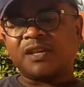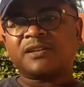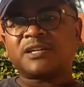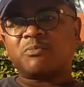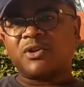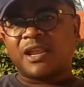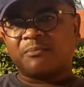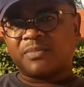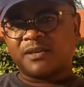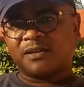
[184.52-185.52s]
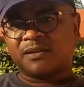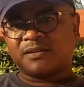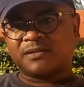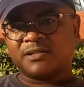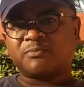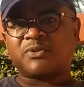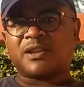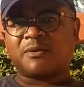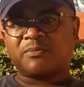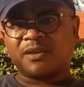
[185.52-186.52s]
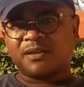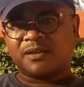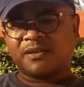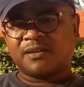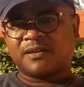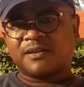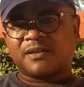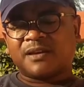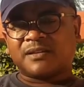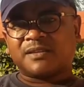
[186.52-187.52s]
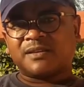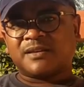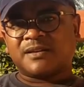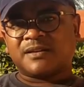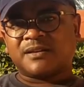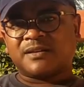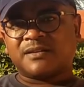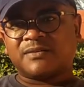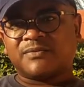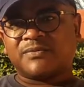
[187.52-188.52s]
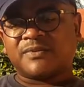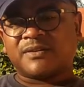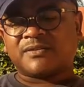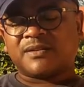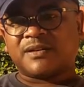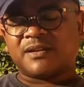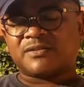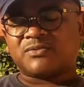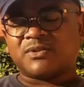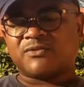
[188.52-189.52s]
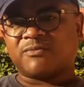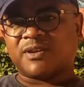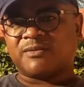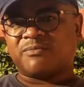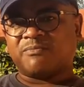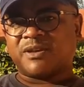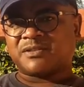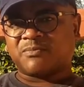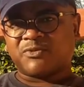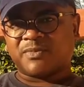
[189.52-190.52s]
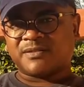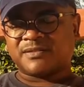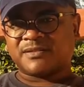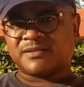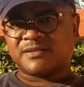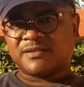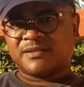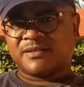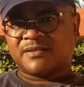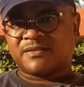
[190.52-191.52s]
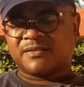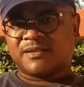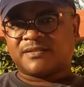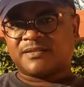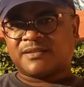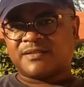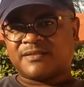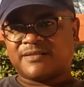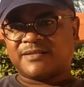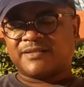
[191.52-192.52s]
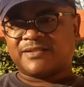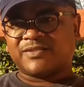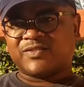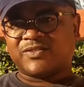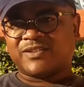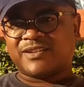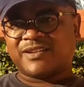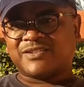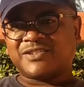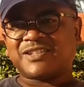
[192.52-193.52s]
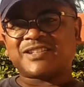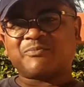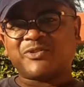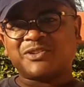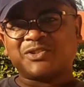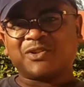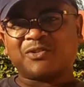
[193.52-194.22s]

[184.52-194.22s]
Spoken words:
double lambing, triple lambing. I think that's one of my best moments. That it reaches a point